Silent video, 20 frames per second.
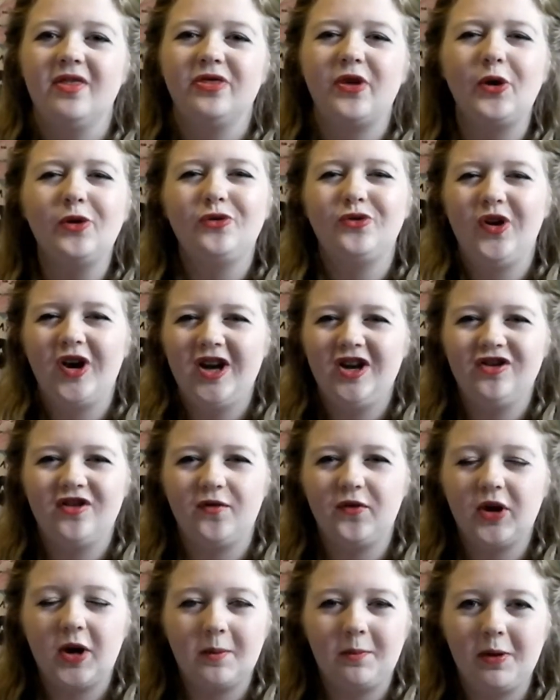those change
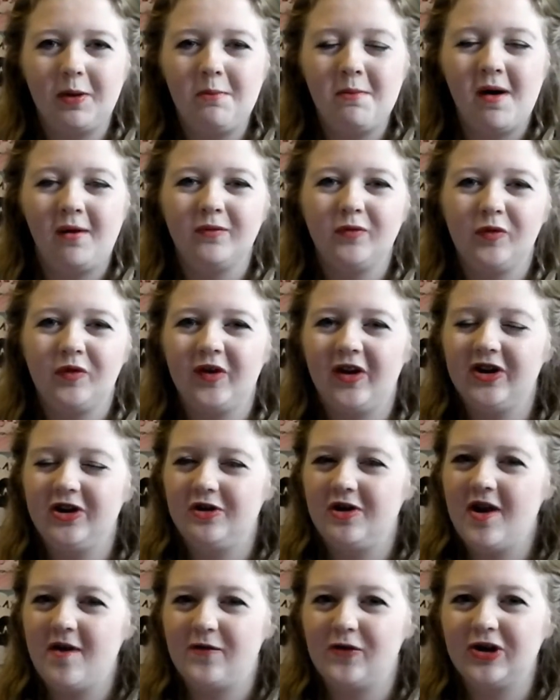every couple of months and
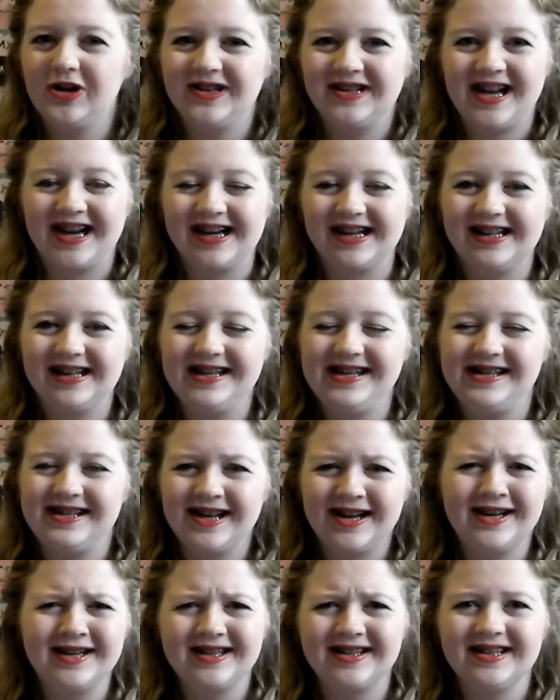you're never exactly
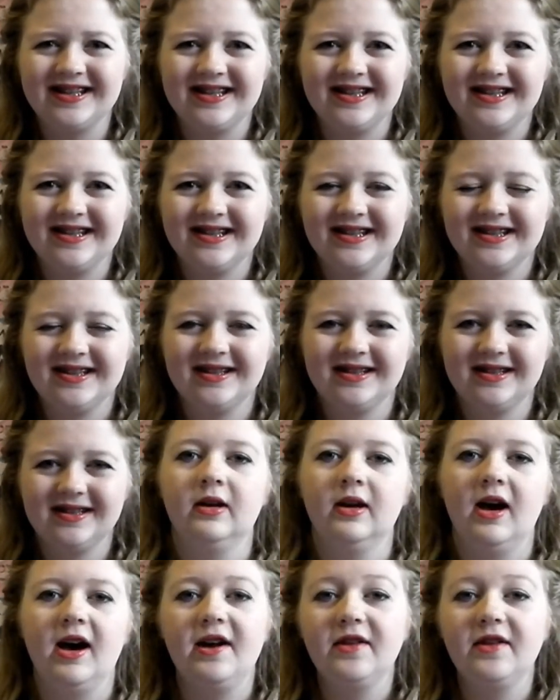certain.